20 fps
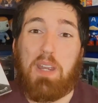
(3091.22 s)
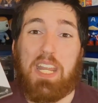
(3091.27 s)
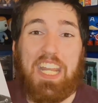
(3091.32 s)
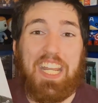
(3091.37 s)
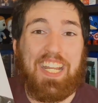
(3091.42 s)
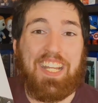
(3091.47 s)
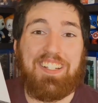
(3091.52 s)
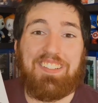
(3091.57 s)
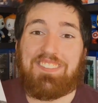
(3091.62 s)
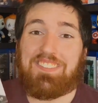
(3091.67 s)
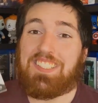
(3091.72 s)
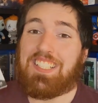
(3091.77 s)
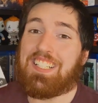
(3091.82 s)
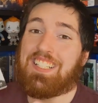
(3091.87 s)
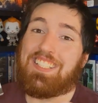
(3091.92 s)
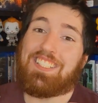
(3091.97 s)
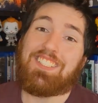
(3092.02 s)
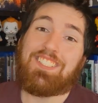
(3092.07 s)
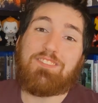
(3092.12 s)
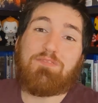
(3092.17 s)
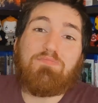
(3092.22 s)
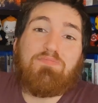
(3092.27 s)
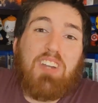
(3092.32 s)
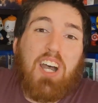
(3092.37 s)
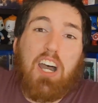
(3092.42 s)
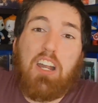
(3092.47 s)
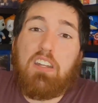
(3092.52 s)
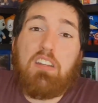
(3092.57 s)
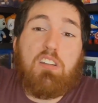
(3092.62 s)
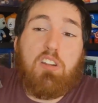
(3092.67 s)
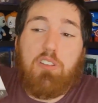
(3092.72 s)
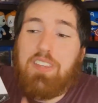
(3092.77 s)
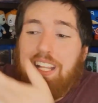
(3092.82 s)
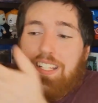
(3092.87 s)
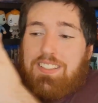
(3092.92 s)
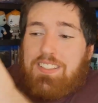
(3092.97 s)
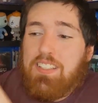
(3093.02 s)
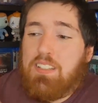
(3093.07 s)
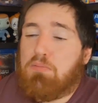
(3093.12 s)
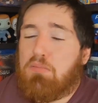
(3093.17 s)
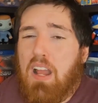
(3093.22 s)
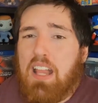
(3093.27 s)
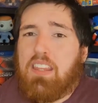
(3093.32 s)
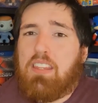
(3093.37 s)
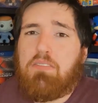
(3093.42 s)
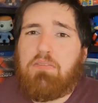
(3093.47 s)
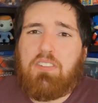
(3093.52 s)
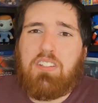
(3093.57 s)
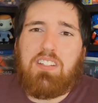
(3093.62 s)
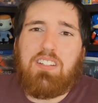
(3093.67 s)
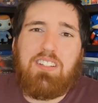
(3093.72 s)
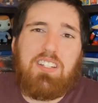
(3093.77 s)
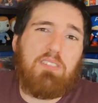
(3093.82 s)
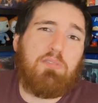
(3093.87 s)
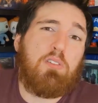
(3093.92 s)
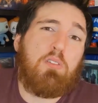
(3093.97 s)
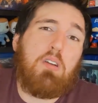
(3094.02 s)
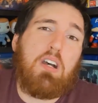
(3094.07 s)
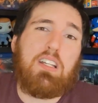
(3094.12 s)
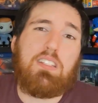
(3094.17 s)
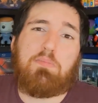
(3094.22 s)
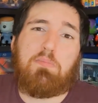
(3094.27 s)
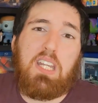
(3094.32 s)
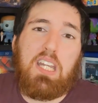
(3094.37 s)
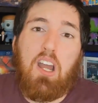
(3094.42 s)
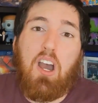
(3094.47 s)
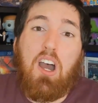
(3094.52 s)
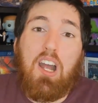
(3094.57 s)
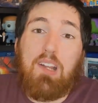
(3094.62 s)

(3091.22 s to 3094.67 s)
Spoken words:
me, I don't know, that's irrelevant if you ask me.